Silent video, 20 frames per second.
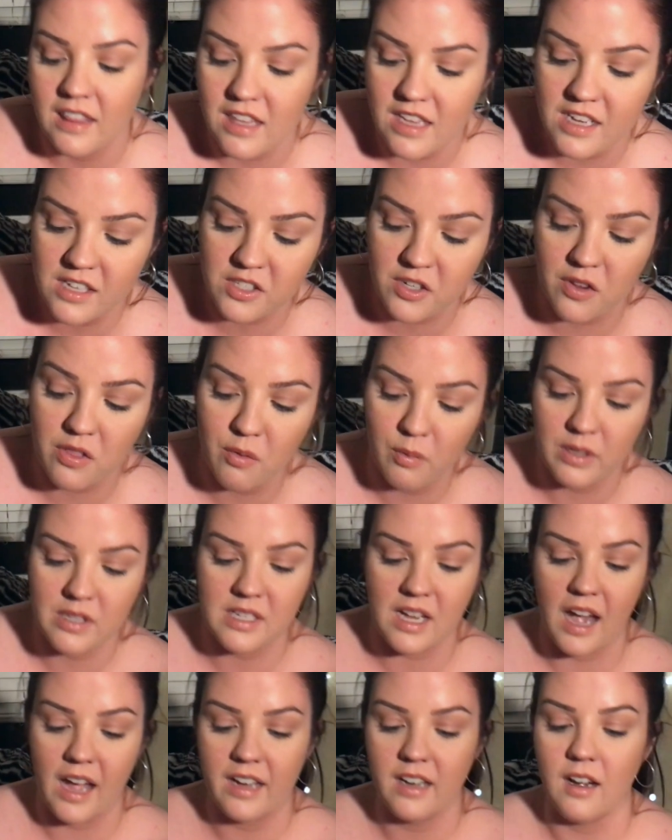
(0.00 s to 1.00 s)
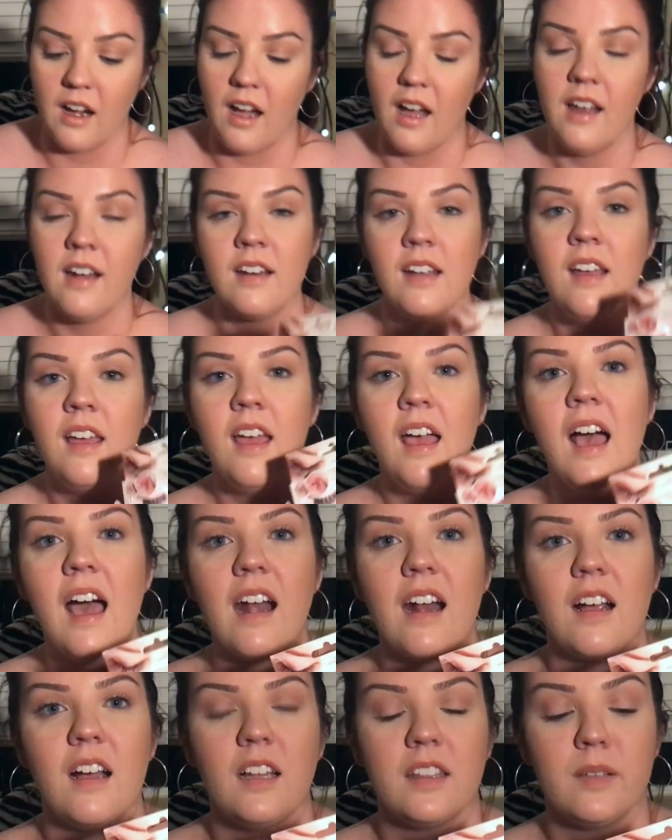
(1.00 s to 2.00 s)
These are the ones I got,
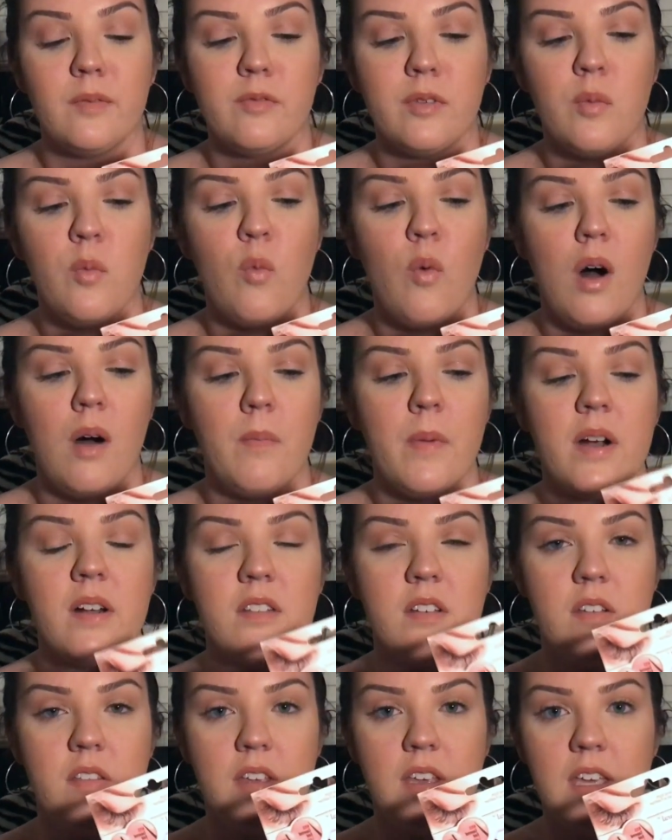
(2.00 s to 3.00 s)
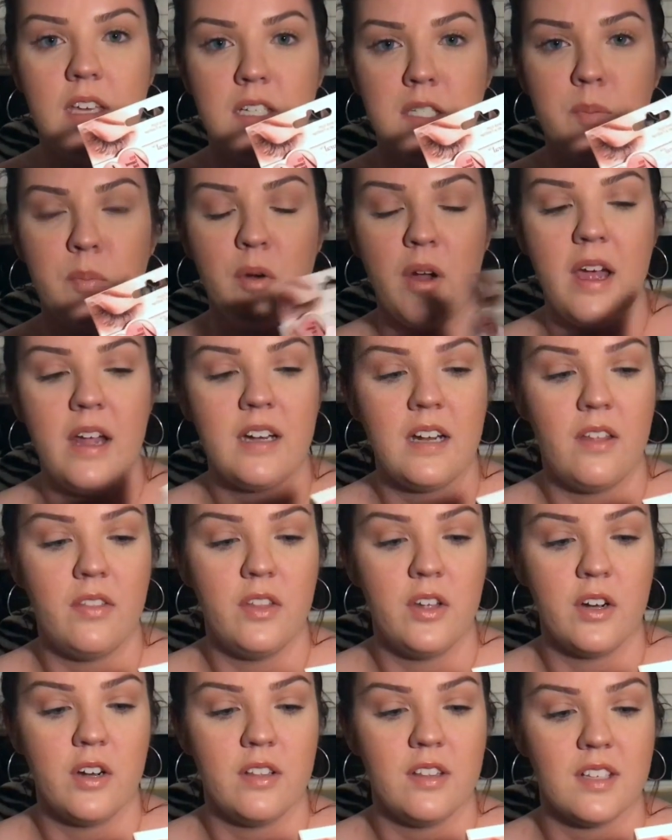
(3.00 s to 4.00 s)
and I got them from Walmart. They're the Kiss brand,
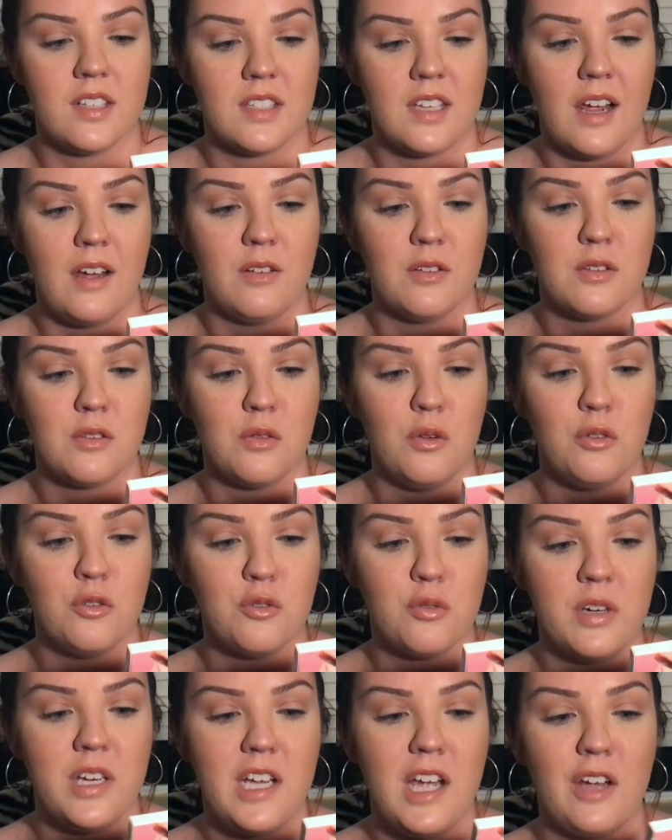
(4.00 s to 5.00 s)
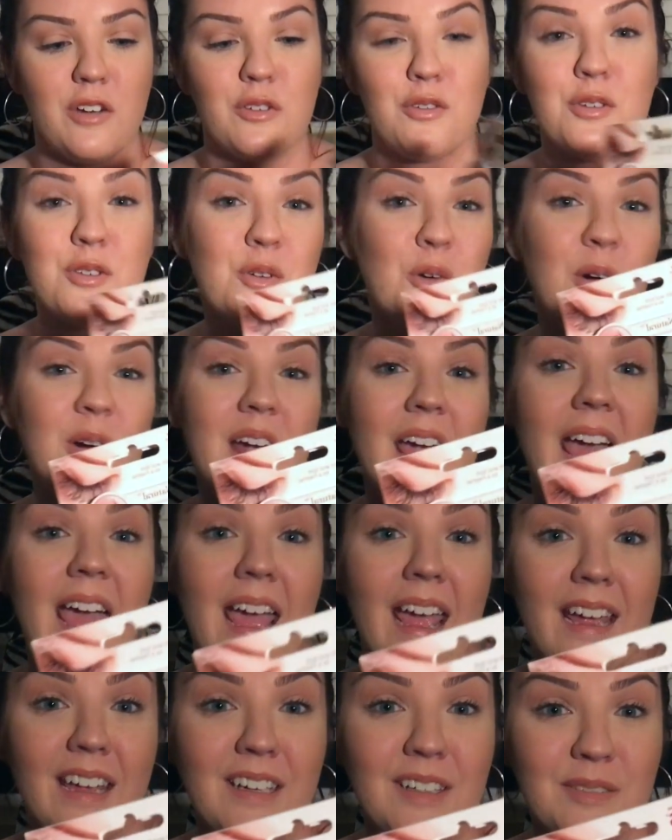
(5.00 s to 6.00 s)
and they're in the style
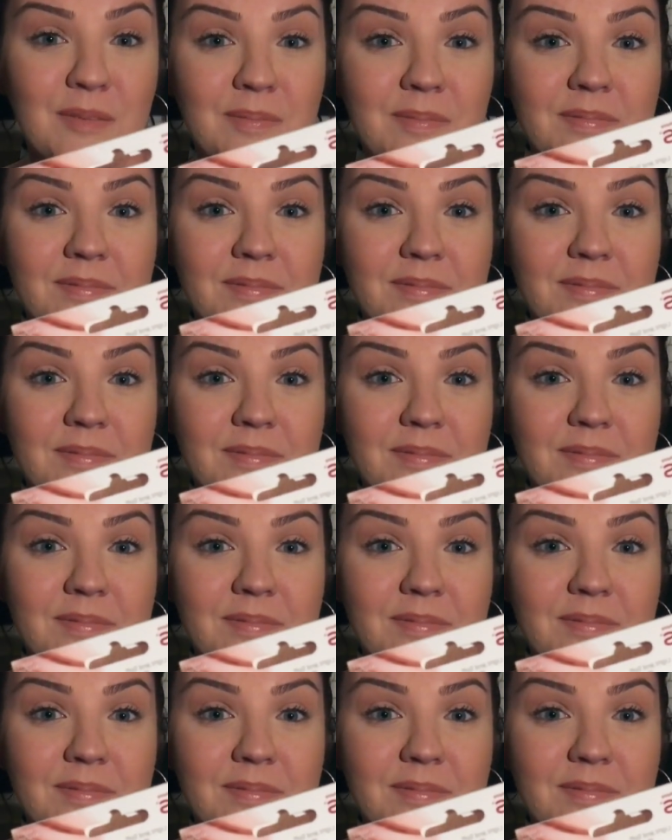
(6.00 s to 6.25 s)
sultry_A.